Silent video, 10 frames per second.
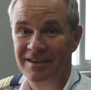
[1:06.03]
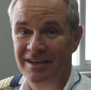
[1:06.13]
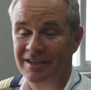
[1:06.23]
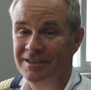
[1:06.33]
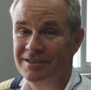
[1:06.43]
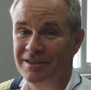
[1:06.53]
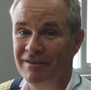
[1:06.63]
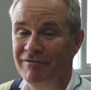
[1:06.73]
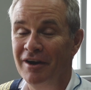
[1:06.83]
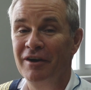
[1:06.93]
it's uh,
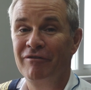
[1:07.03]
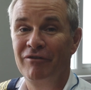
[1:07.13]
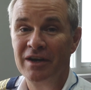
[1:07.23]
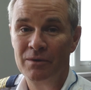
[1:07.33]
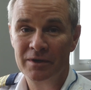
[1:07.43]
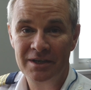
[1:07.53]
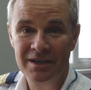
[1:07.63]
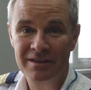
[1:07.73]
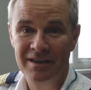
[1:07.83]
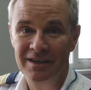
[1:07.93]
very
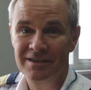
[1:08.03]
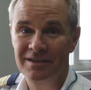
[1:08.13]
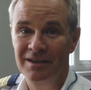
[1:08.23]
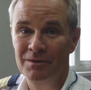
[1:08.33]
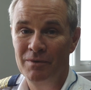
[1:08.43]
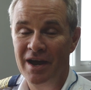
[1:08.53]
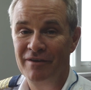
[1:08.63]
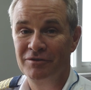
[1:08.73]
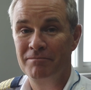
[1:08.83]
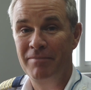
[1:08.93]
frequently that uh, we
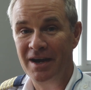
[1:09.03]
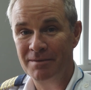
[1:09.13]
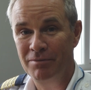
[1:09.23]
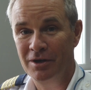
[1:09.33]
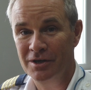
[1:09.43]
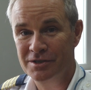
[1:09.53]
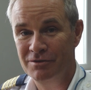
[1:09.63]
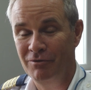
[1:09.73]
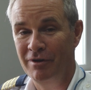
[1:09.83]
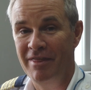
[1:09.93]
have to
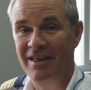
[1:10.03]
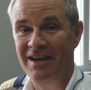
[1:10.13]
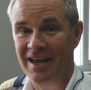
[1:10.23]
bypass rather than